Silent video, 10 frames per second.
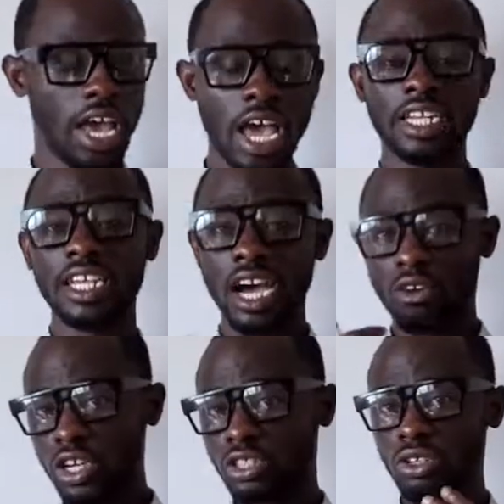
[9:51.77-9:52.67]
and they are
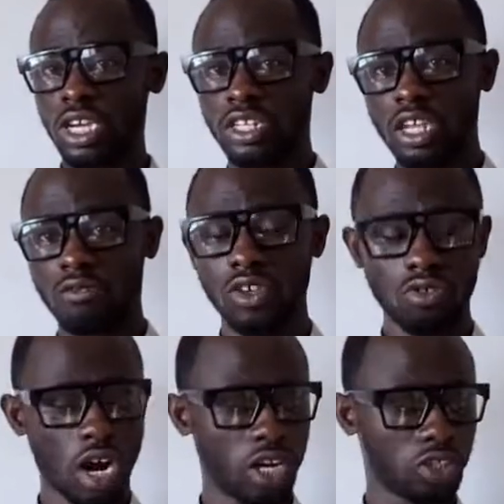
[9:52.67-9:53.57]
going to
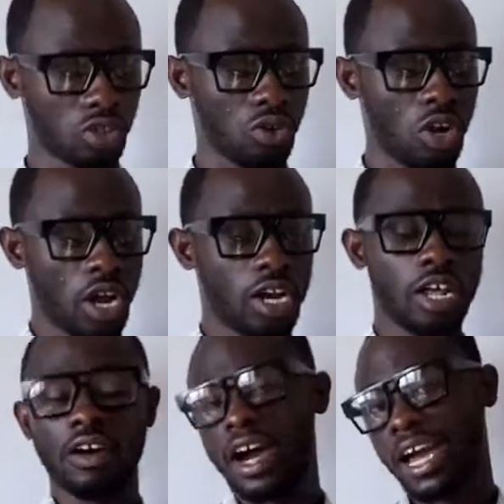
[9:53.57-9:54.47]
interview us. So
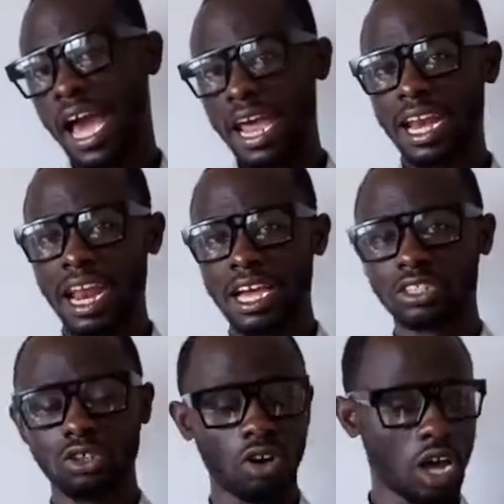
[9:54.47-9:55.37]
there are
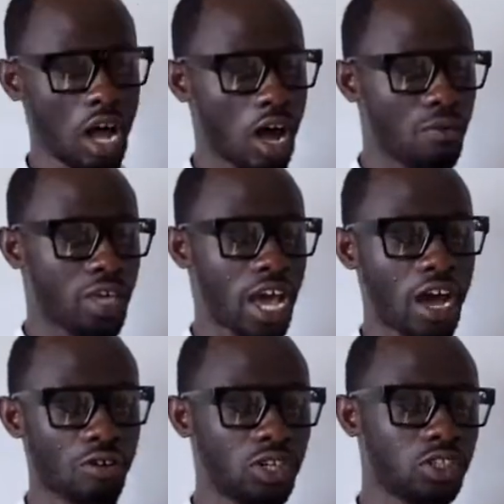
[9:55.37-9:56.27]
guidelines on how we
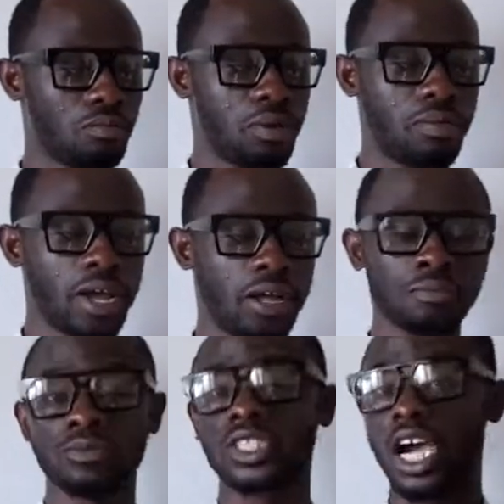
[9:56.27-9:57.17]
are going to prepare
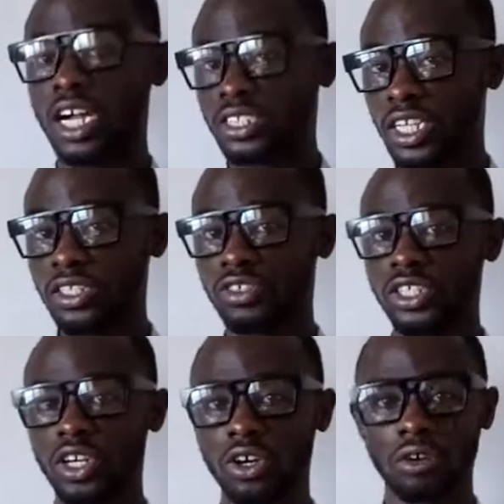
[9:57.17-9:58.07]
our
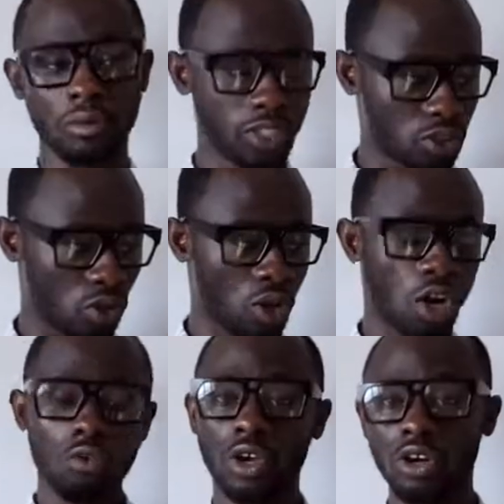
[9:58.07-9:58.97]
tendering document. So
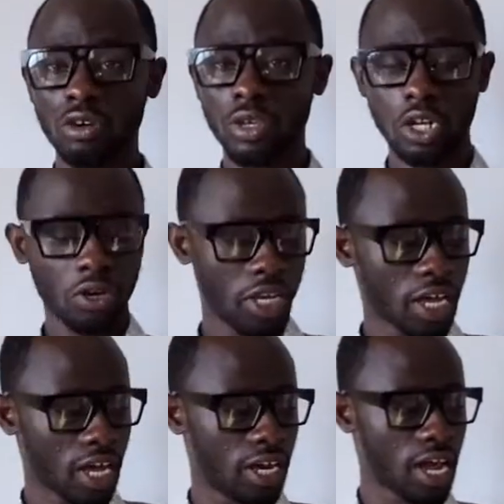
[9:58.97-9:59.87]
we're going to be looking
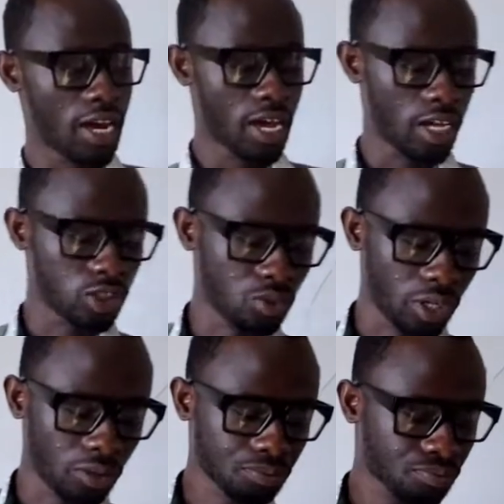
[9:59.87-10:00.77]
at that as
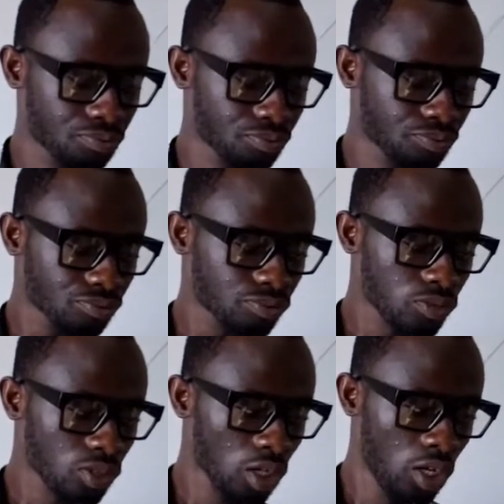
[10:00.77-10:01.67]
well.
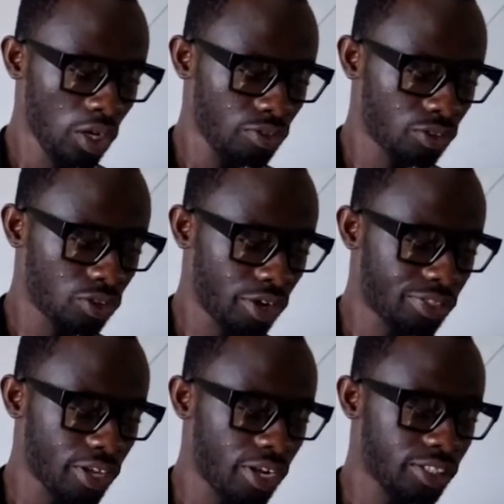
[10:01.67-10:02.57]
The third thing